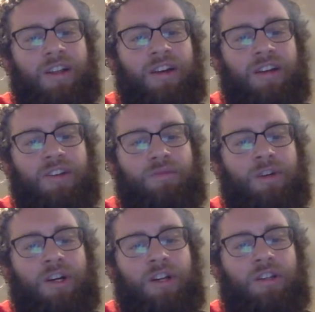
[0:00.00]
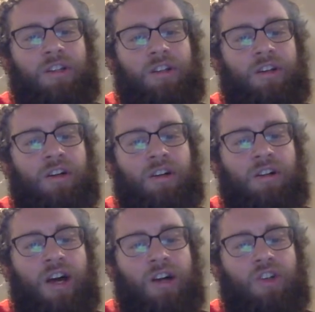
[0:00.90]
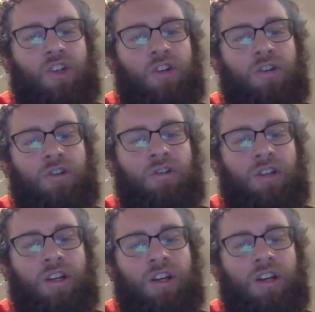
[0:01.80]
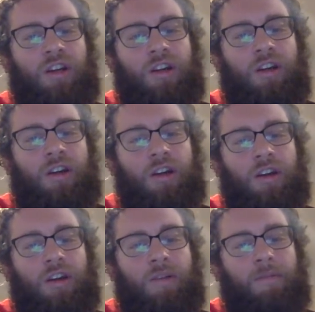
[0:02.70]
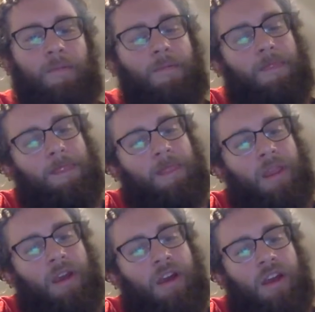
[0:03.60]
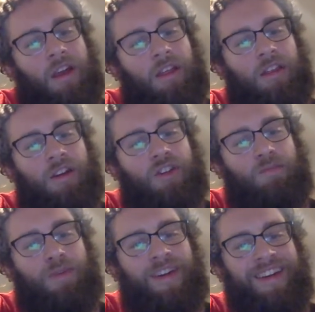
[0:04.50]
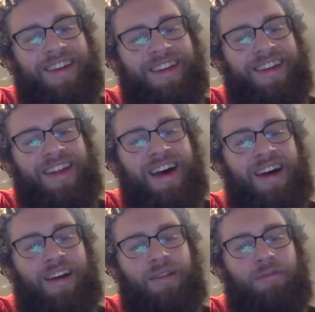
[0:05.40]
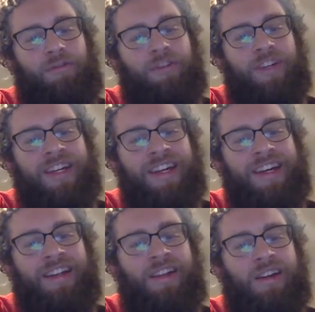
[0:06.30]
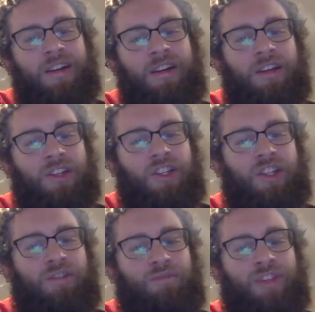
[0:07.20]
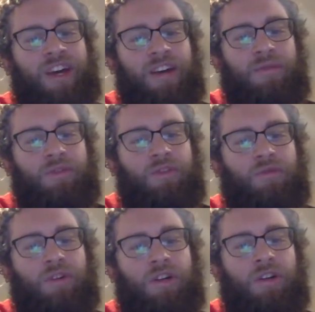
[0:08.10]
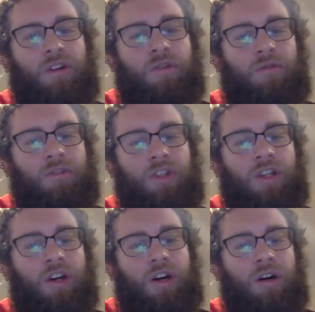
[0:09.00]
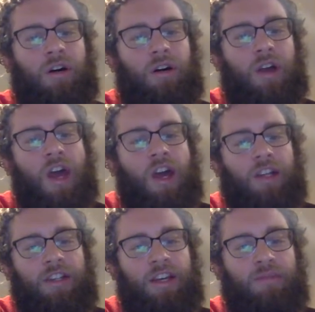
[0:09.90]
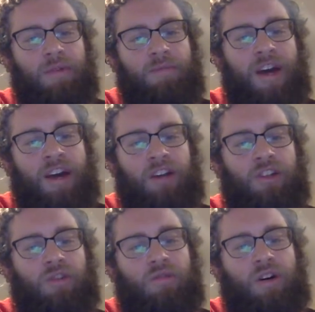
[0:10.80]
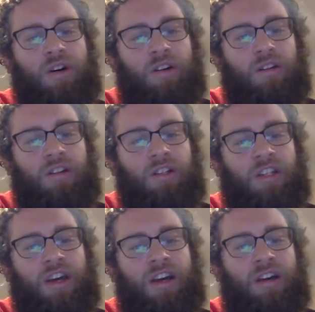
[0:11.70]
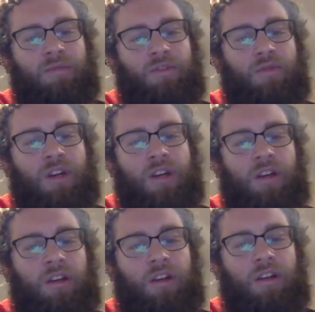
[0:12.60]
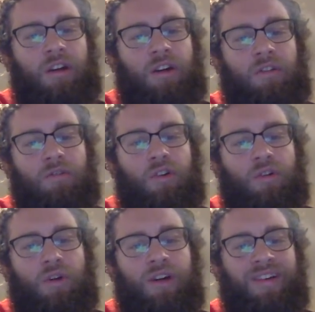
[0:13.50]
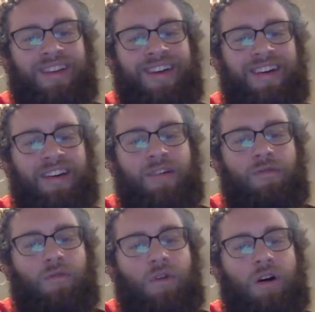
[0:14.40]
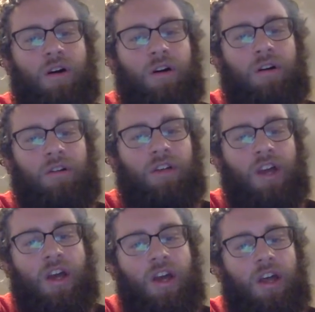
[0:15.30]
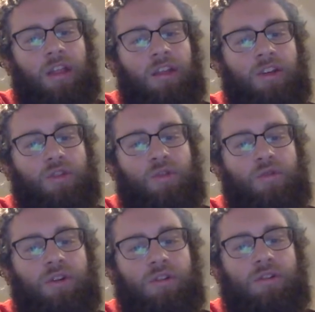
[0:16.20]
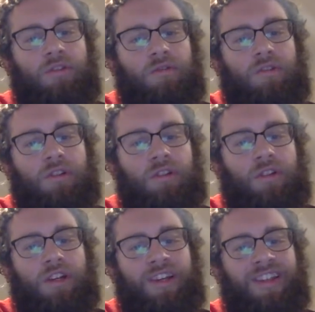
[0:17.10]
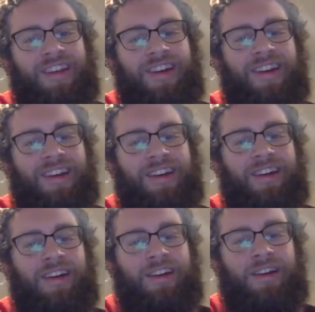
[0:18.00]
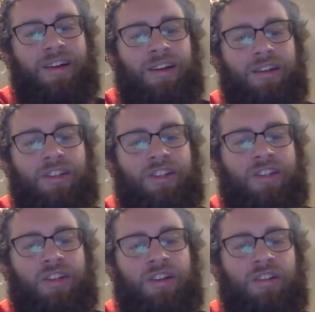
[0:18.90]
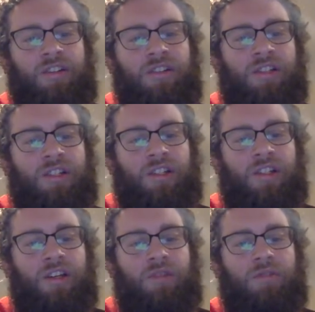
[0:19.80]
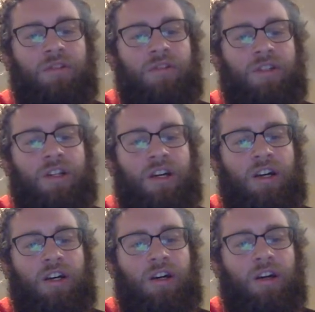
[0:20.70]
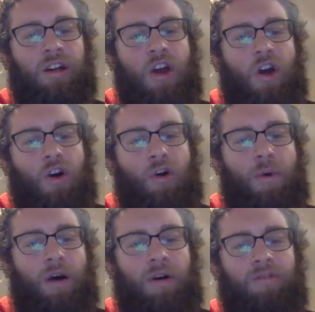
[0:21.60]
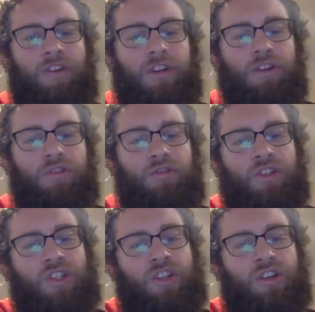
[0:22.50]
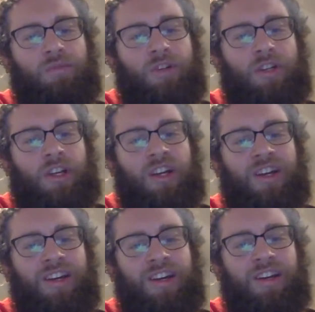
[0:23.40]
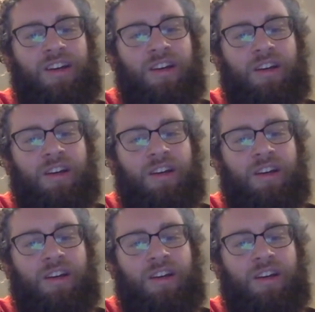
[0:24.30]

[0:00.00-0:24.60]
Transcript: last breath to call out your name. There's a pain that I am feeling sometimes when we don't talk. Takes me back to all the times when out of nowhere they have walked. And things were wonderful and then suddenly they were not. Hope how our meals reciprocated